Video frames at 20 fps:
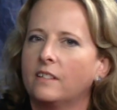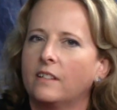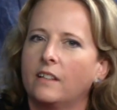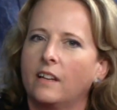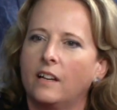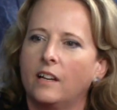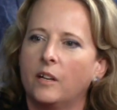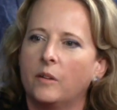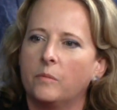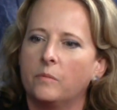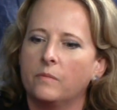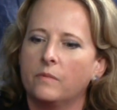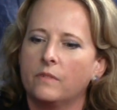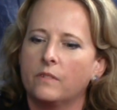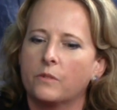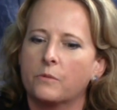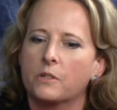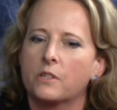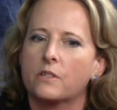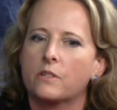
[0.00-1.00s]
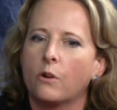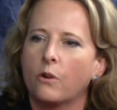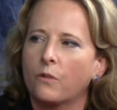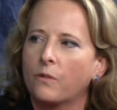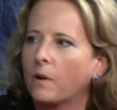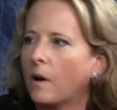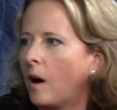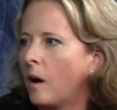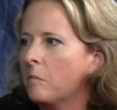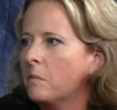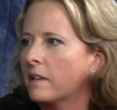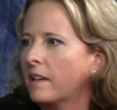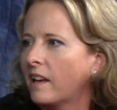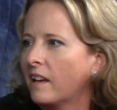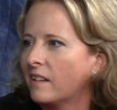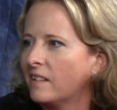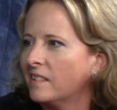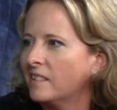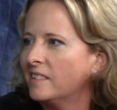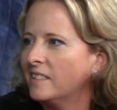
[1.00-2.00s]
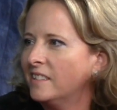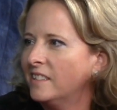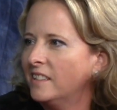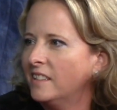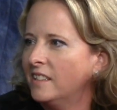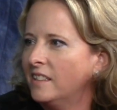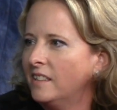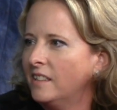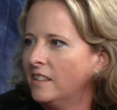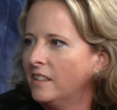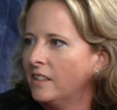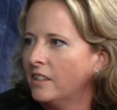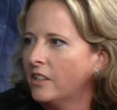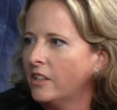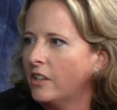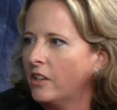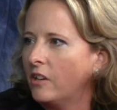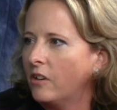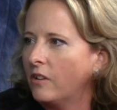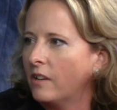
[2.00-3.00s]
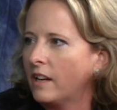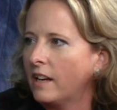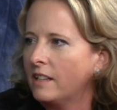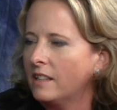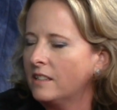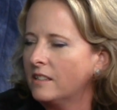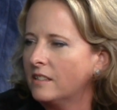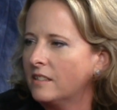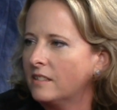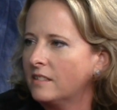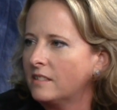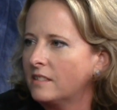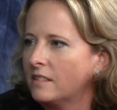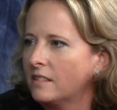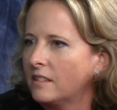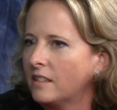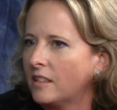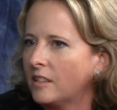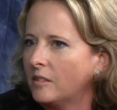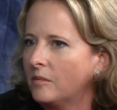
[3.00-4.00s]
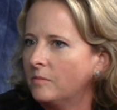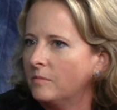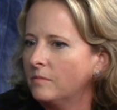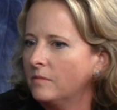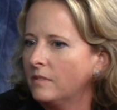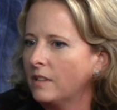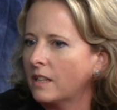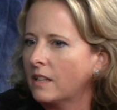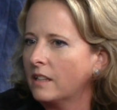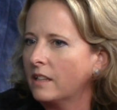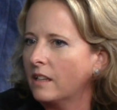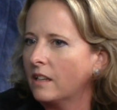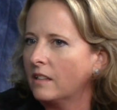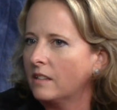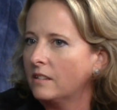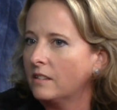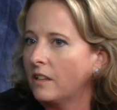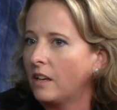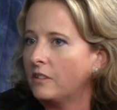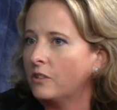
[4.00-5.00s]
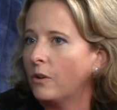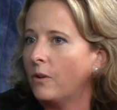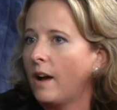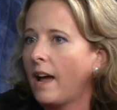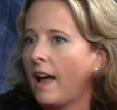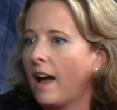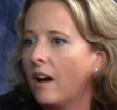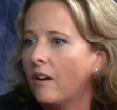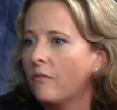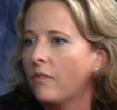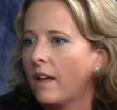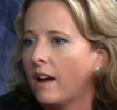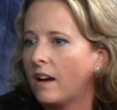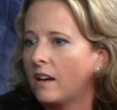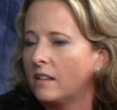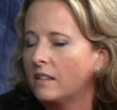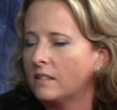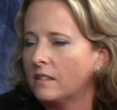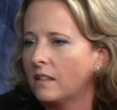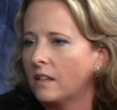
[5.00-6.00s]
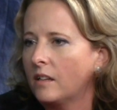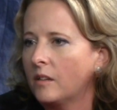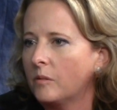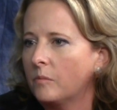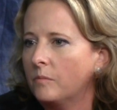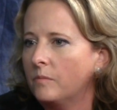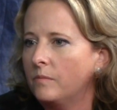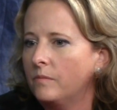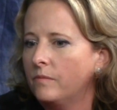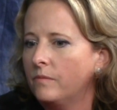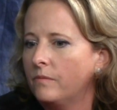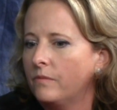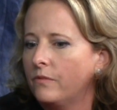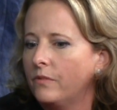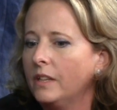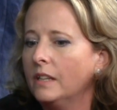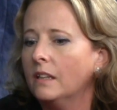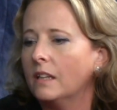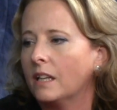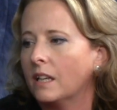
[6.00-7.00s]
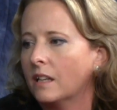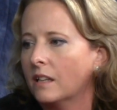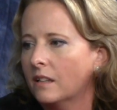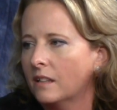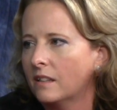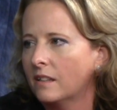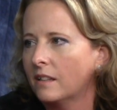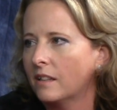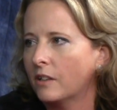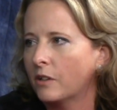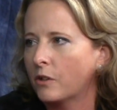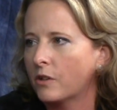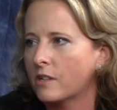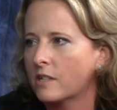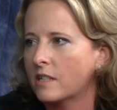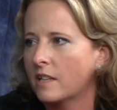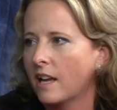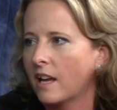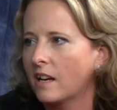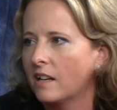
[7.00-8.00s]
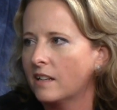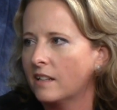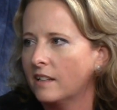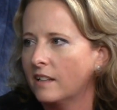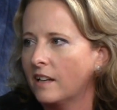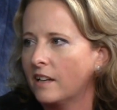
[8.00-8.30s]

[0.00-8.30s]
Sure. Um, they were just over obligated you know, and I didn't, um, luckily, I, I don't have that um, feeling in Christianity.